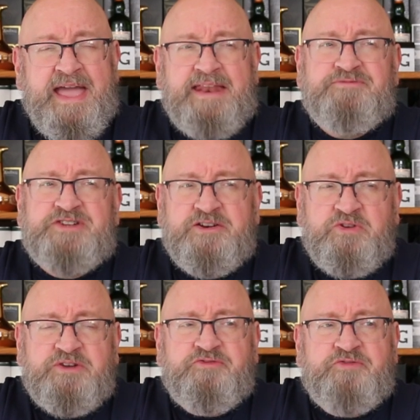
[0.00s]
And I've
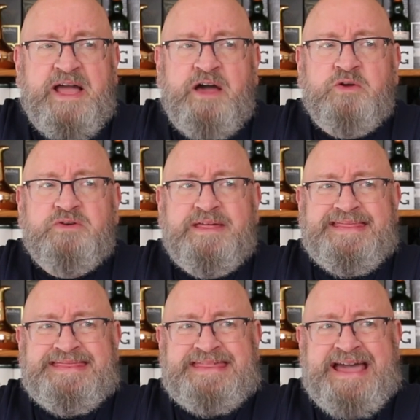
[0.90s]
generally
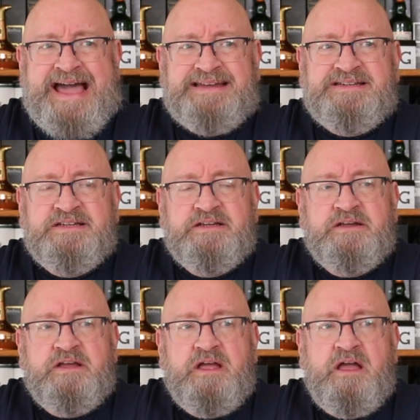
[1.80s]
found that
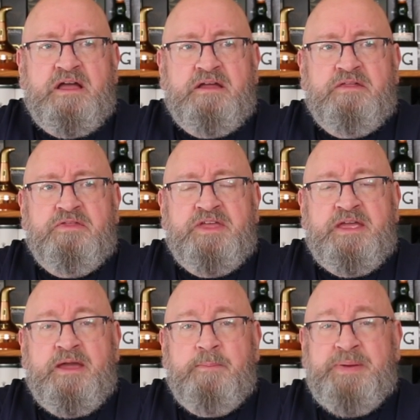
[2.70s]

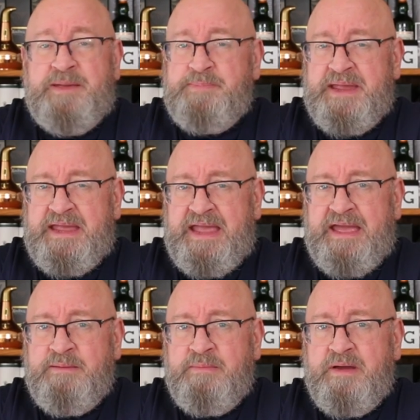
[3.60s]
the
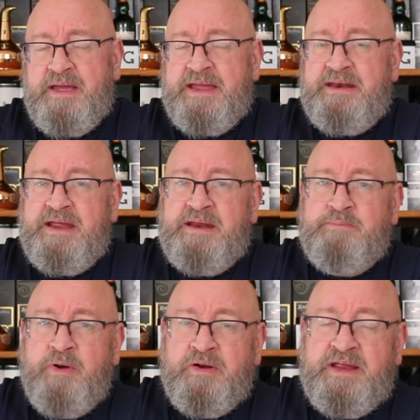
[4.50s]
ppm and,
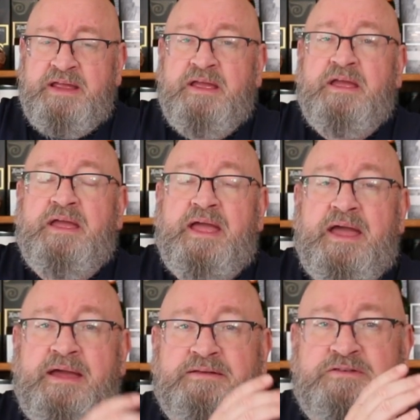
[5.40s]
and barley
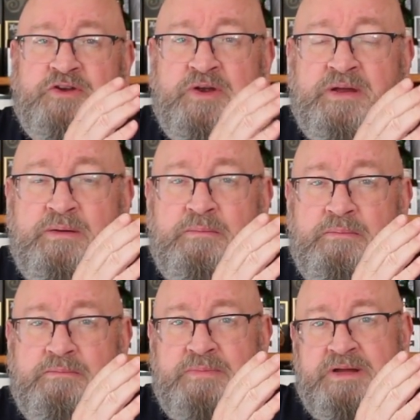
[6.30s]
uh, during
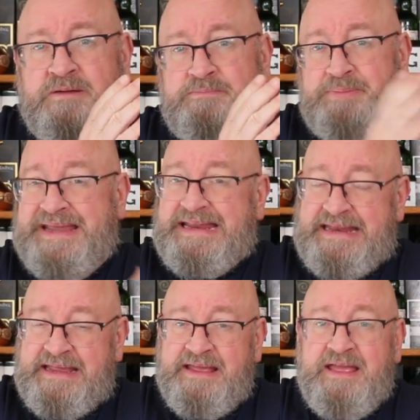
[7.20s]
uh,
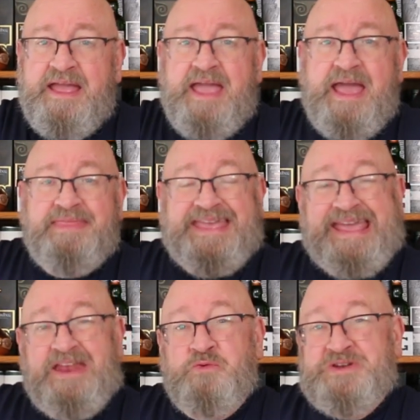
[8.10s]
peating and the
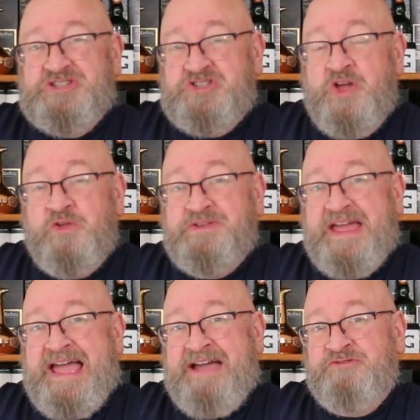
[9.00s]
end result
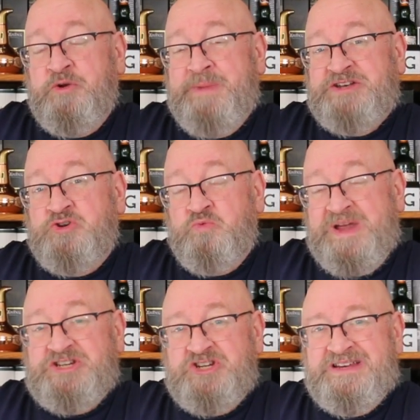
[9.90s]
after
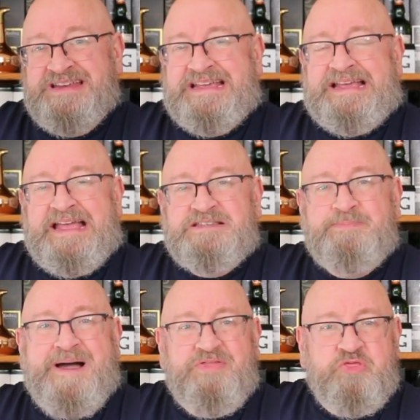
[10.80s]
maturation, it's
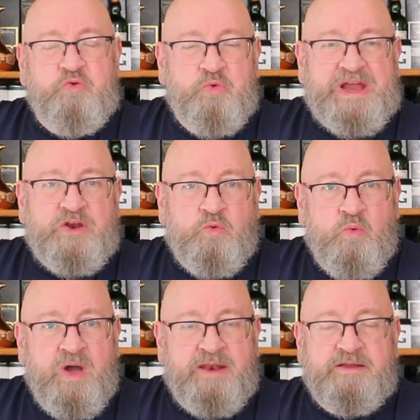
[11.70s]
about three to
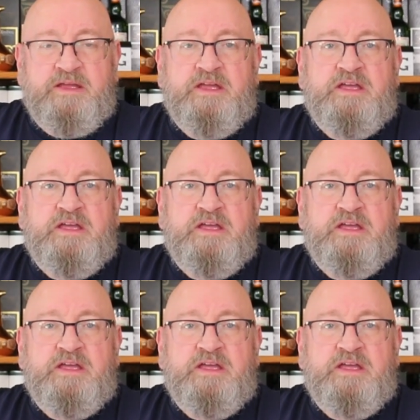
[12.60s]
one.